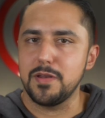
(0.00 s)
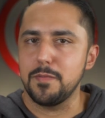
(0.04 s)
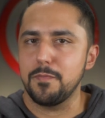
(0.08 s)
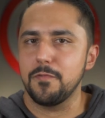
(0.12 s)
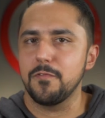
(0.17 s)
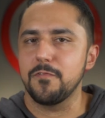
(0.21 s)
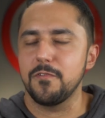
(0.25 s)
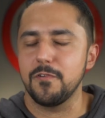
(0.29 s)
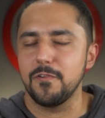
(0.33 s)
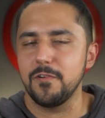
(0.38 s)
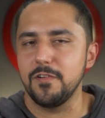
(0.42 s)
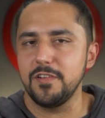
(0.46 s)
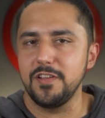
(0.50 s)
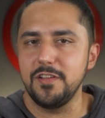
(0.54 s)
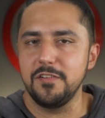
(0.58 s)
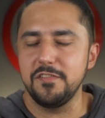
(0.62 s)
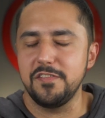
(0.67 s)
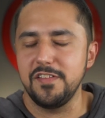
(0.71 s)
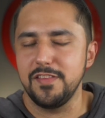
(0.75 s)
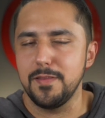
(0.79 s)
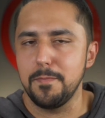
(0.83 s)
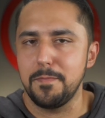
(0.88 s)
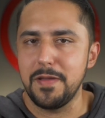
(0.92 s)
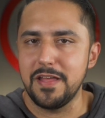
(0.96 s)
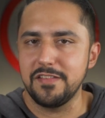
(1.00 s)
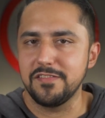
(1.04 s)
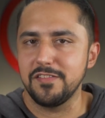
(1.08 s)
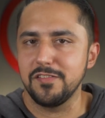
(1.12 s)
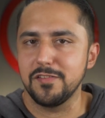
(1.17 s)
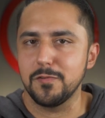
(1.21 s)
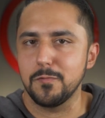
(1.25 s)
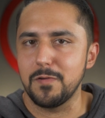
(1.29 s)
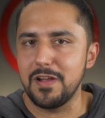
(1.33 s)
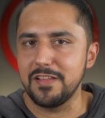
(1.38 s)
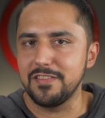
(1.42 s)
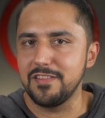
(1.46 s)
to prefer using the pencil
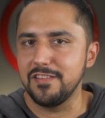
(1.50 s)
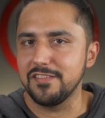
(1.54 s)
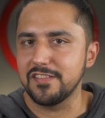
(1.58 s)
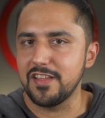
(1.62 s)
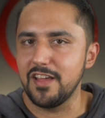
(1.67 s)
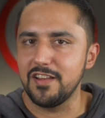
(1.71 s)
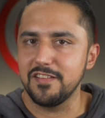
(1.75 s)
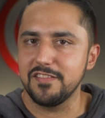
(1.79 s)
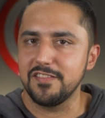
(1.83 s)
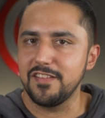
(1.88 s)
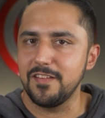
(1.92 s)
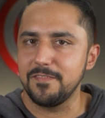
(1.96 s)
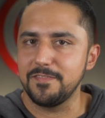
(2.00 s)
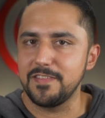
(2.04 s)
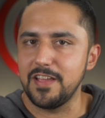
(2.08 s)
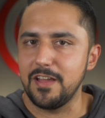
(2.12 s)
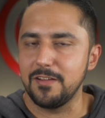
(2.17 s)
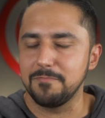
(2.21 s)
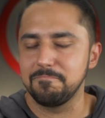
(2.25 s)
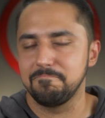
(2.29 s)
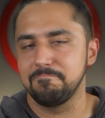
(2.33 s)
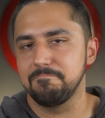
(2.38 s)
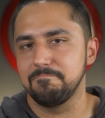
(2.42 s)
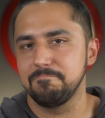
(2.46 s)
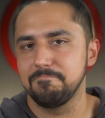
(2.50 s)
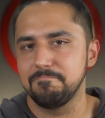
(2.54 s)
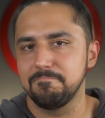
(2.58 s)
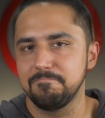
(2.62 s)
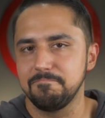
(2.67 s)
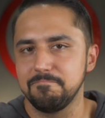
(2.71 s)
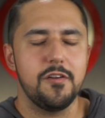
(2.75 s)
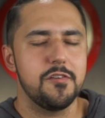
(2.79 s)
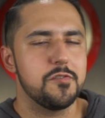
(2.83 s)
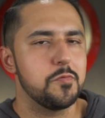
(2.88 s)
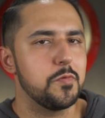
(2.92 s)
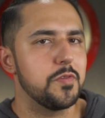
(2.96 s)
to write this kind of stuff down.
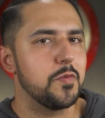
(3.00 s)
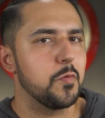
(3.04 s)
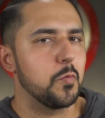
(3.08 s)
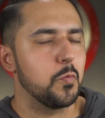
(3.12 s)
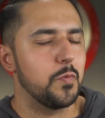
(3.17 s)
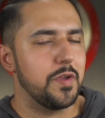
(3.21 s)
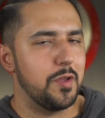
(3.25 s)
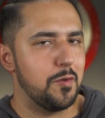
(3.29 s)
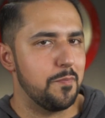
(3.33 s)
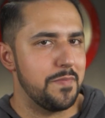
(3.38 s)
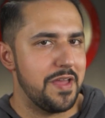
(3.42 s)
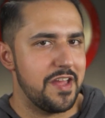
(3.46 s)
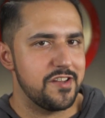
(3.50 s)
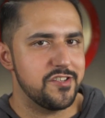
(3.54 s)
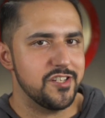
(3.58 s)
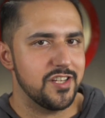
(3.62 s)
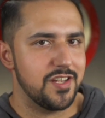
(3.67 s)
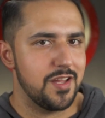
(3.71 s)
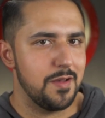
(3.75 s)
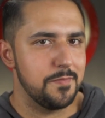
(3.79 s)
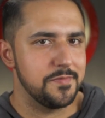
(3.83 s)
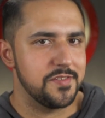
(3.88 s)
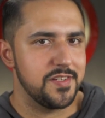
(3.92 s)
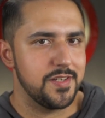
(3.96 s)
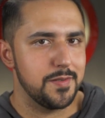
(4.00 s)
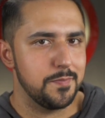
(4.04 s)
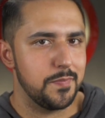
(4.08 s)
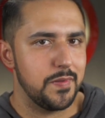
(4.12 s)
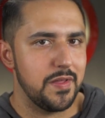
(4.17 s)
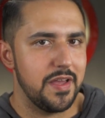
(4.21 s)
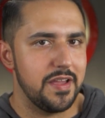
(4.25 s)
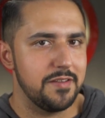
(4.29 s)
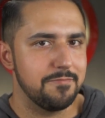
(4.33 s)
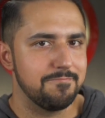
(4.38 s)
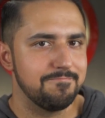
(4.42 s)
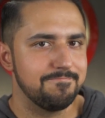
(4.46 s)
Now here's where the real magic comes into
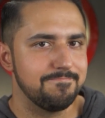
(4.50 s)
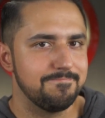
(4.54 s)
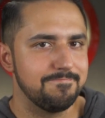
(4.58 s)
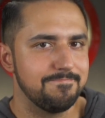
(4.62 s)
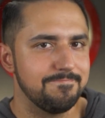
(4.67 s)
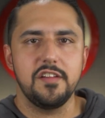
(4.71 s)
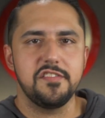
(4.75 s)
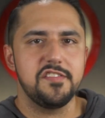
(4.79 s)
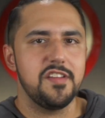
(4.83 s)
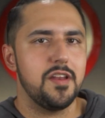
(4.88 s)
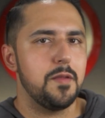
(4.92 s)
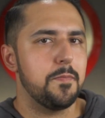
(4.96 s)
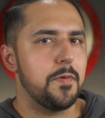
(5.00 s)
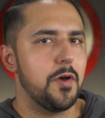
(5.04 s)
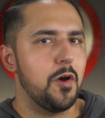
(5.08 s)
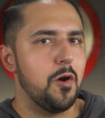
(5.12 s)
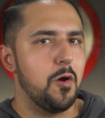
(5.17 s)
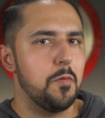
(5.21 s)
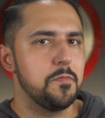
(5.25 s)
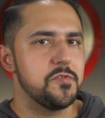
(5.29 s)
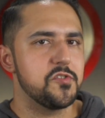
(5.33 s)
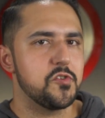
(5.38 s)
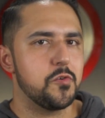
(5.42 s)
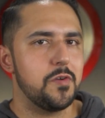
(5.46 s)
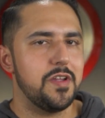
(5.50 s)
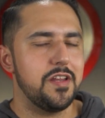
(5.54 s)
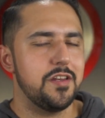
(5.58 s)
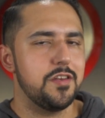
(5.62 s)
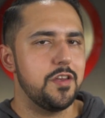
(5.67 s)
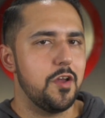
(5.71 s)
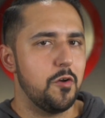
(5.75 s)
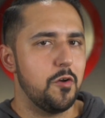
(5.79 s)
play. I set up a Home Screen